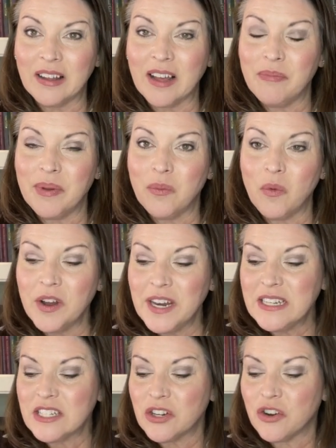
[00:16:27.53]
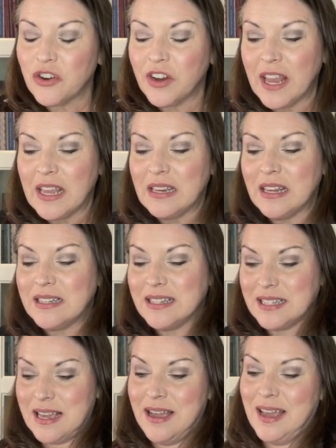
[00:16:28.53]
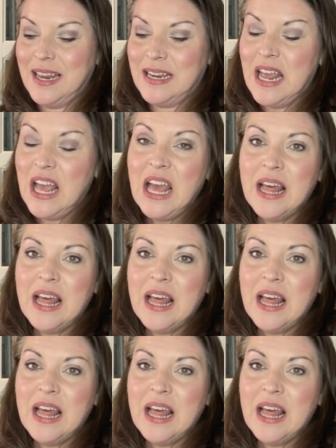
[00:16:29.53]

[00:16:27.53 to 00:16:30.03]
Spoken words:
I've been wanting to create a design